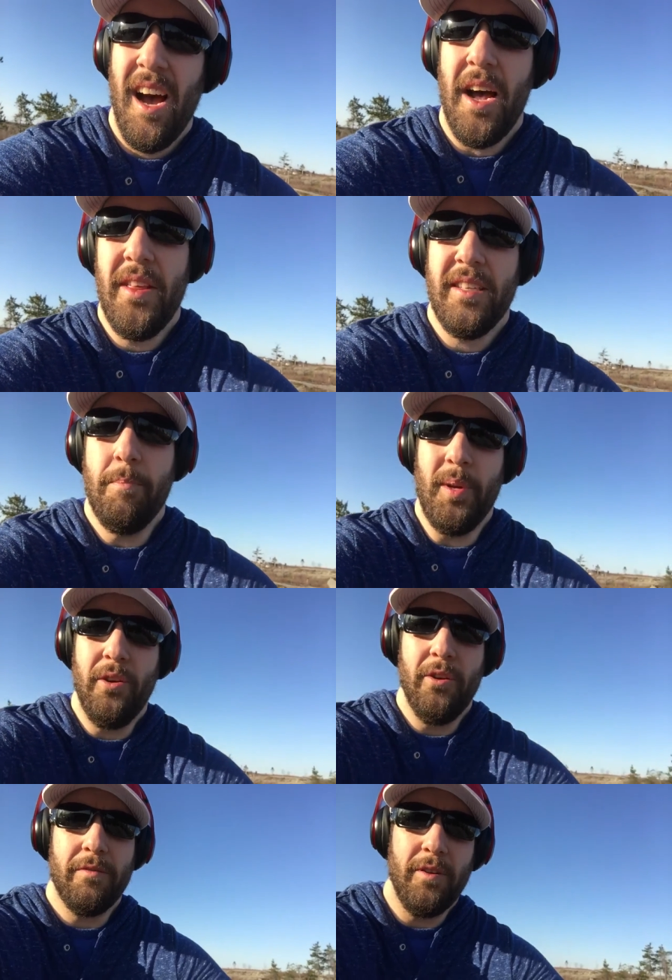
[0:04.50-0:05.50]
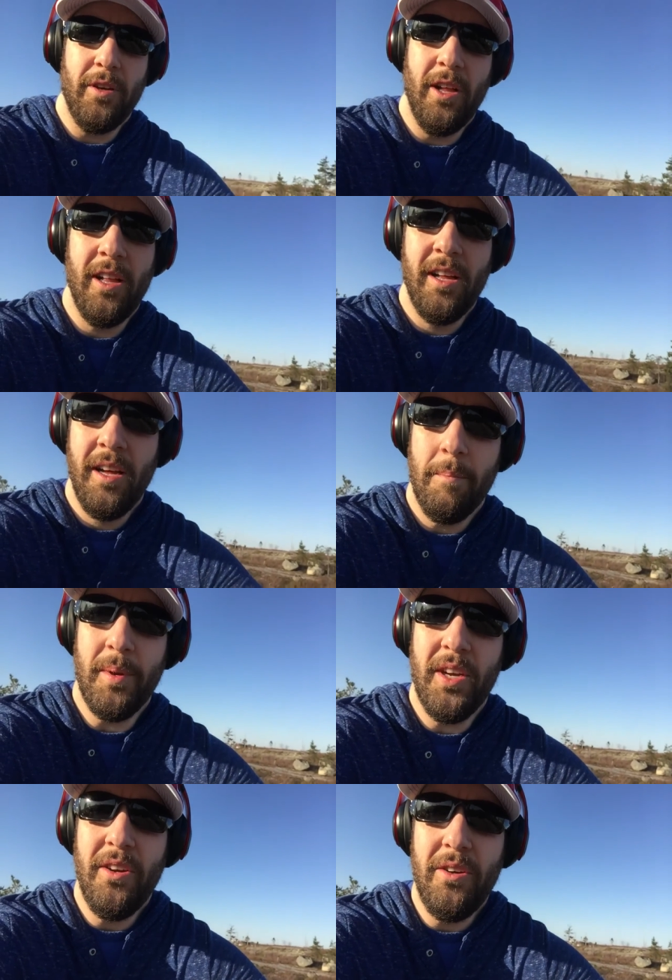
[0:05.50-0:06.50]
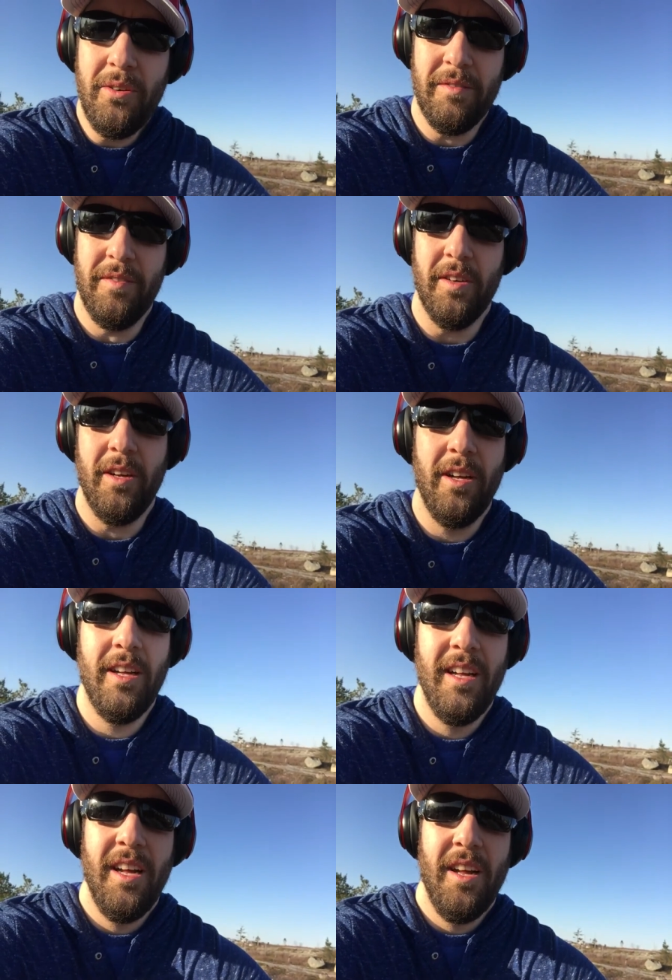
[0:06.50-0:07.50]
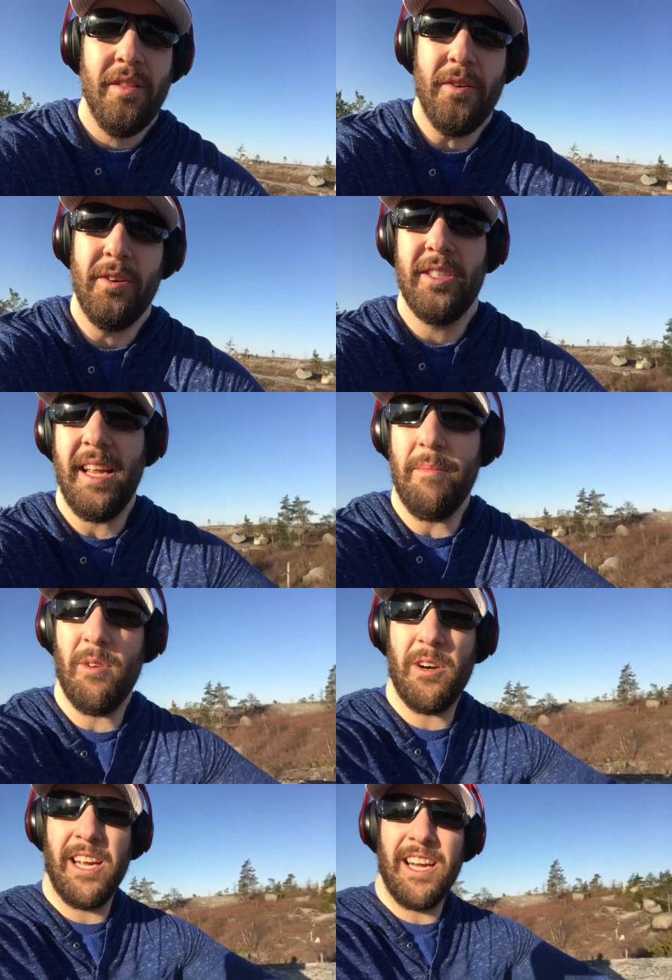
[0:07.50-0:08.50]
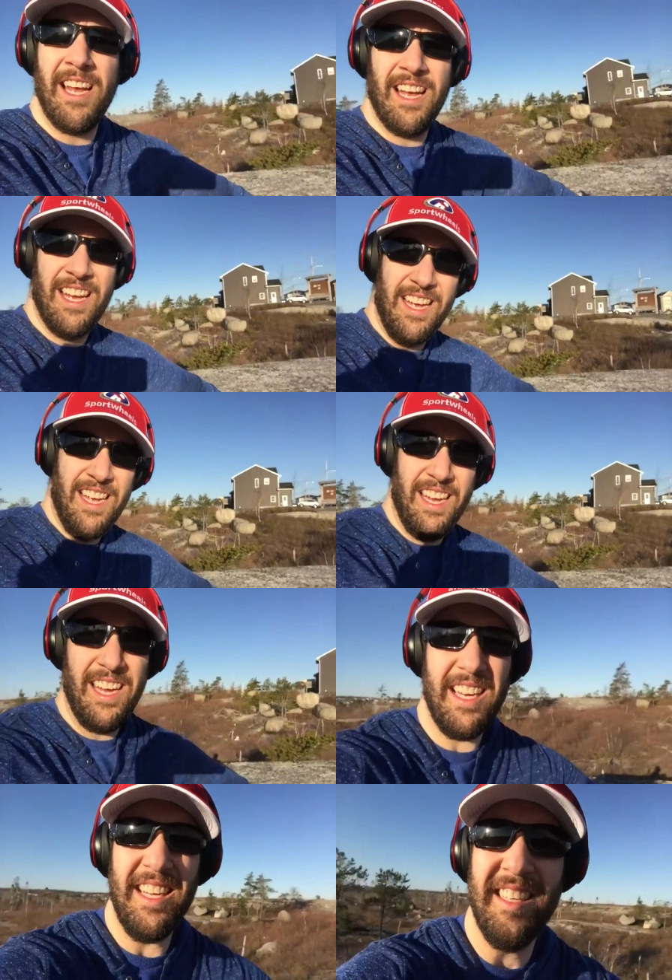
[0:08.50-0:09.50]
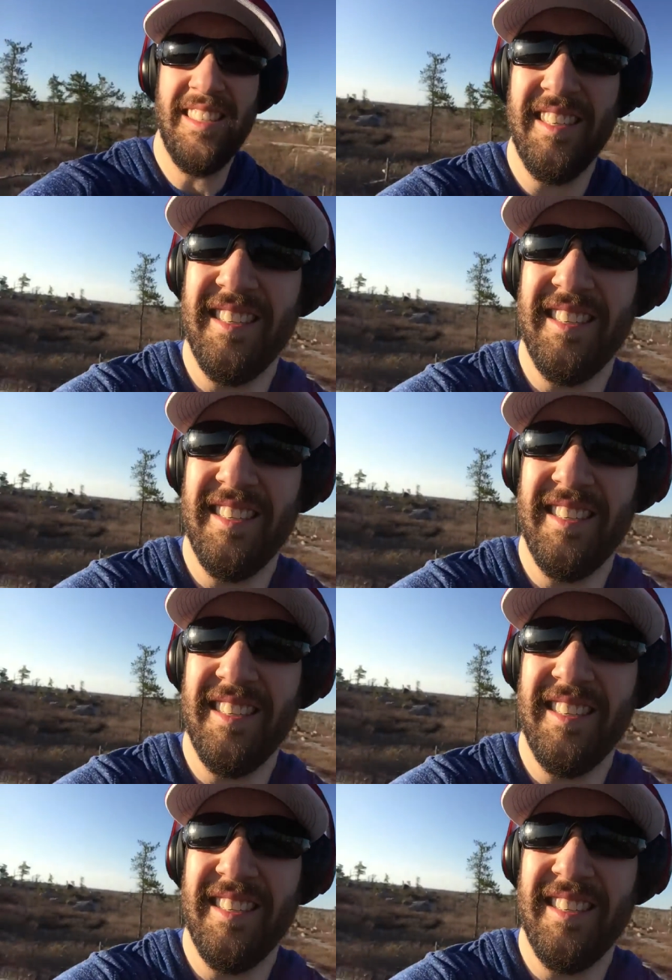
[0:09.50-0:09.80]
on this beautiful, beautiful Thursday morning. It is